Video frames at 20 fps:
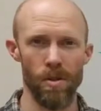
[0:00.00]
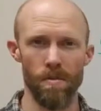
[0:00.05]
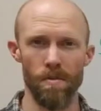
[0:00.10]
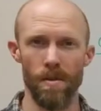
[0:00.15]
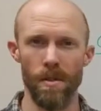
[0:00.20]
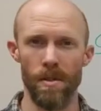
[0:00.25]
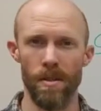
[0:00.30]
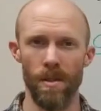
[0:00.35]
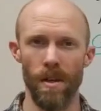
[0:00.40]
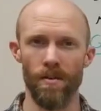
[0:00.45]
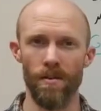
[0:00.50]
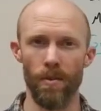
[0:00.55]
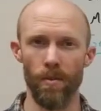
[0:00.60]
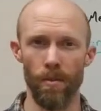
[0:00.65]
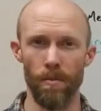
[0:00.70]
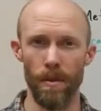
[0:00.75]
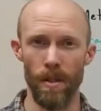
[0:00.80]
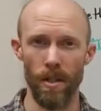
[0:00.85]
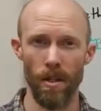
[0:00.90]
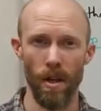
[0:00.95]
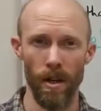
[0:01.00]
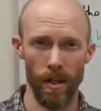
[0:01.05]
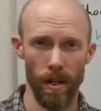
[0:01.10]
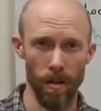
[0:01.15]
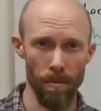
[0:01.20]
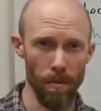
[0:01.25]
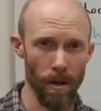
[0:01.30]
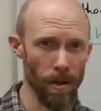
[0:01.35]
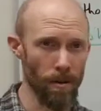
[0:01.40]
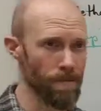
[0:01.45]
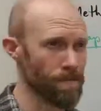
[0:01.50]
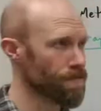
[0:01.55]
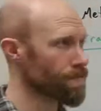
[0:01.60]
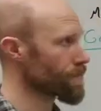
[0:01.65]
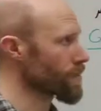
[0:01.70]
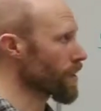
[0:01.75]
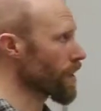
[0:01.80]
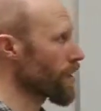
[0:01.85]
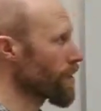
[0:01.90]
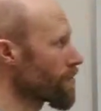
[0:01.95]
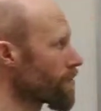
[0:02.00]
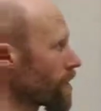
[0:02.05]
of the stuff that we've been talking about. Okay,